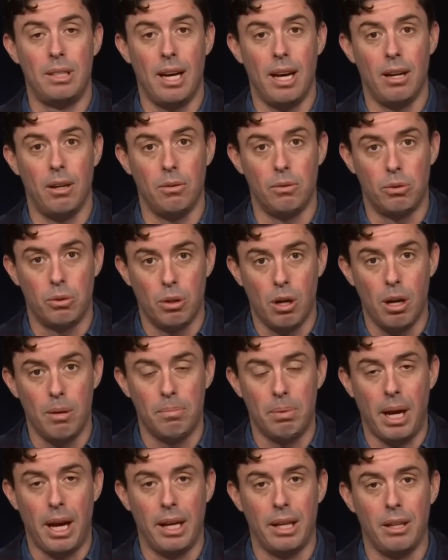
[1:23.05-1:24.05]
Donald
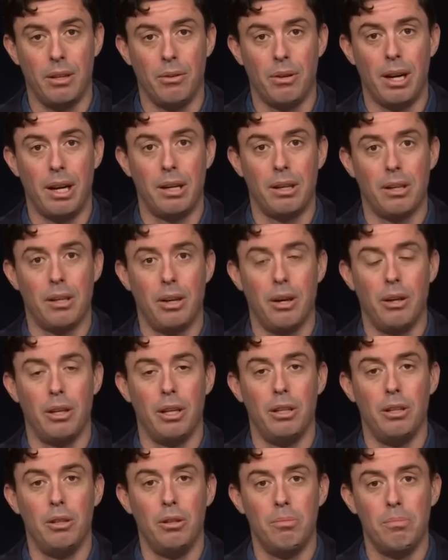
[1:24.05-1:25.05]
Trump, you know, what I call the
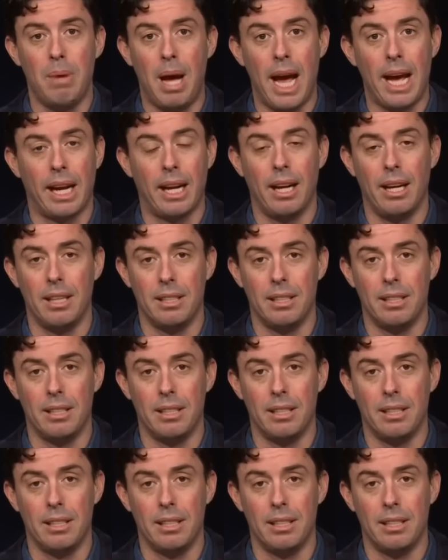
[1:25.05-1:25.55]
new MAGA